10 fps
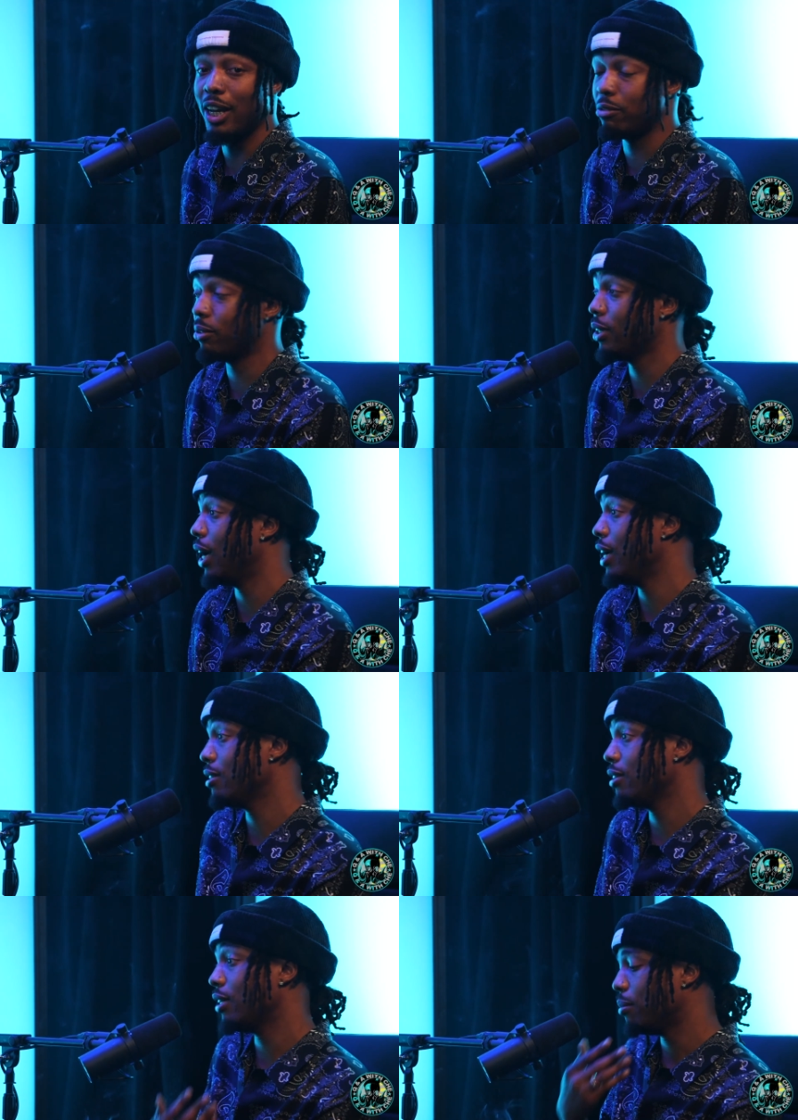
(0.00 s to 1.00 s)
Like for real, I
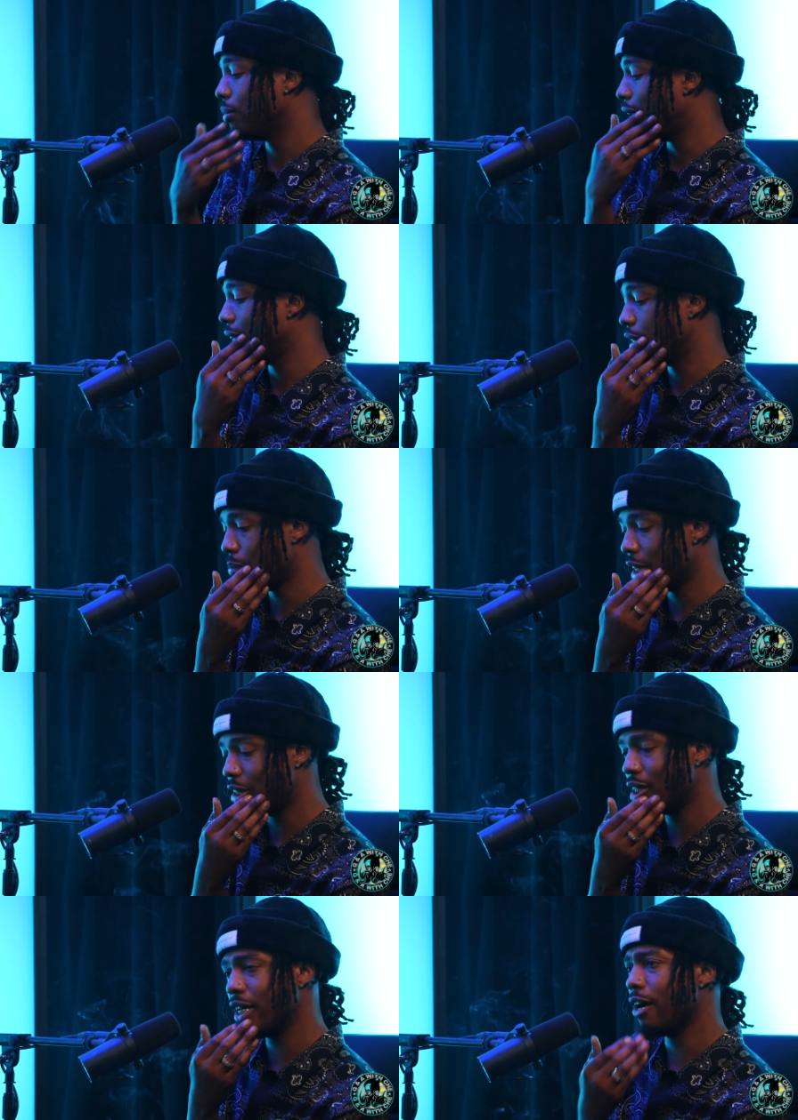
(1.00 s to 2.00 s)
used to dumb like dumb my
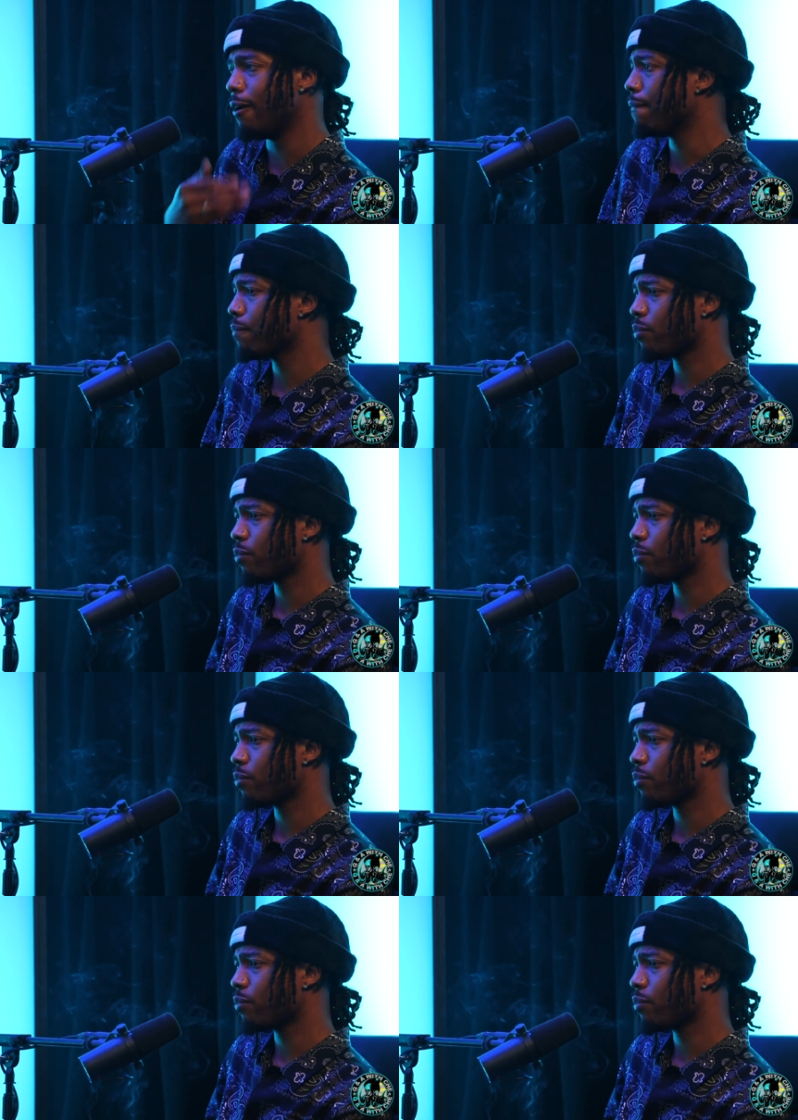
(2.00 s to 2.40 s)
shit down,